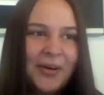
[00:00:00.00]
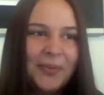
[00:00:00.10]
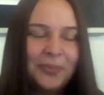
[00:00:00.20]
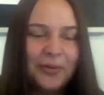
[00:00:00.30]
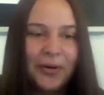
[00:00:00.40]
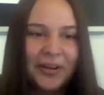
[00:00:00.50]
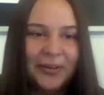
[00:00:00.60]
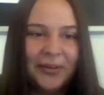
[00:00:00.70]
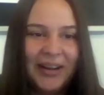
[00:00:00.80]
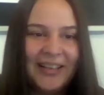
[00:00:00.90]
broken
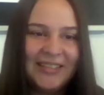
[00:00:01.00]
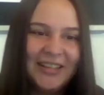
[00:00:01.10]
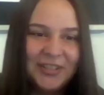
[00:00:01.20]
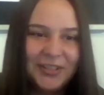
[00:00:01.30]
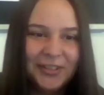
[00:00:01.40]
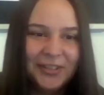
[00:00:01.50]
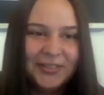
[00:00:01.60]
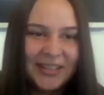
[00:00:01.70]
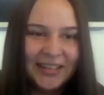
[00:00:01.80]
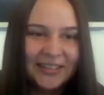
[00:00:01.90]
or it has
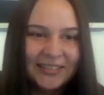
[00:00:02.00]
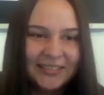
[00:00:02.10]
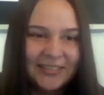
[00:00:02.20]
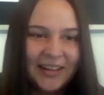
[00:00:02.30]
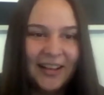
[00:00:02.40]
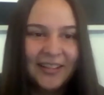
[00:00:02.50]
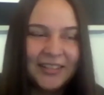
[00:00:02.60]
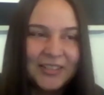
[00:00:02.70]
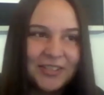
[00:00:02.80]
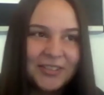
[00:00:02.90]
issues and health
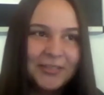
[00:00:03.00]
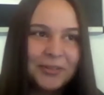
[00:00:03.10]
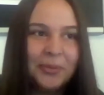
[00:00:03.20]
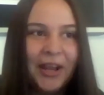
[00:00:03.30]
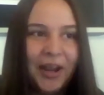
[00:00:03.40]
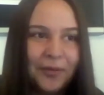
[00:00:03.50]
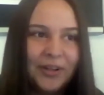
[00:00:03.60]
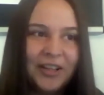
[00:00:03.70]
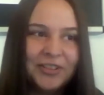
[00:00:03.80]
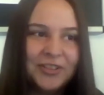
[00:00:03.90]
issues or
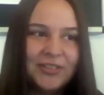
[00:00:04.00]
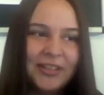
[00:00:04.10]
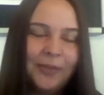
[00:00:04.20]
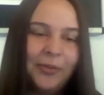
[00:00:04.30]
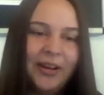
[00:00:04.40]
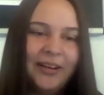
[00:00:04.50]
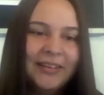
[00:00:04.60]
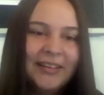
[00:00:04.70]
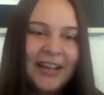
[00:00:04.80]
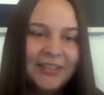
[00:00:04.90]
behavioral issues, and then when
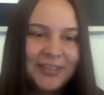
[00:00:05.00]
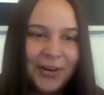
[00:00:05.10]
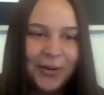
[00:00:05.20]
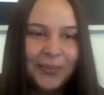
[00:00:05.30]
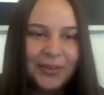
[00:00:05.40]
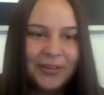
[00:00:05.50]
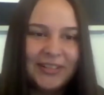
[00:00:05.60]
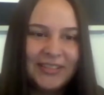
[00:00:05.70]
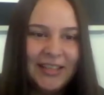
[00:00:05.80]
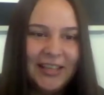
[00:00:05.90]
it's homed, you can
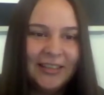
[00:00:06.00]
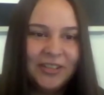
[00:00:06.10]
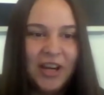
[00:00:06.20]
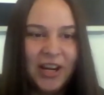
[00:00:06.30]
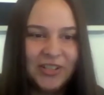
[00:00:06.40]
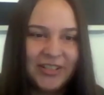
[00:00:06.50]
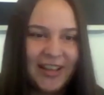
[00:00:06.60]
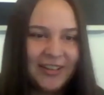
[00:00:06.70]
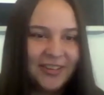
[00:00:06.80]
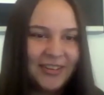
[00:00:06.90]
see the change in
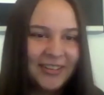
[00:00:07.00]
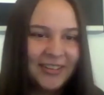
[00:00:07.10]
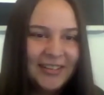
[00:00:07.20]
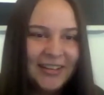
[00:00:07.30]
that dog.